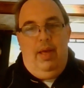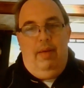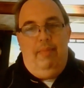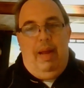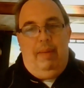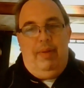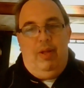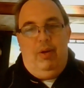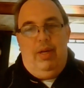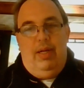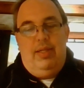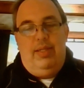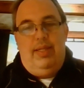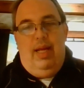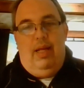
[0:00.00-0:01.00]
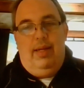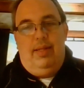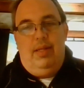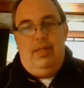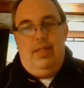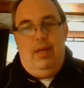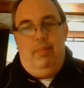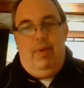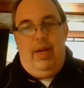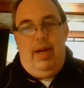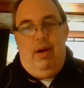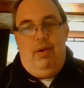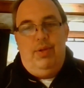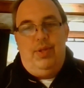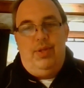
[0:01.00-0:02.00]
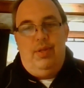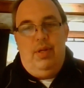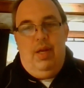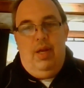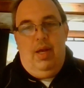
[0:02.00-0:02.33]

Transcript: Maybe they're going to sell it to someone else.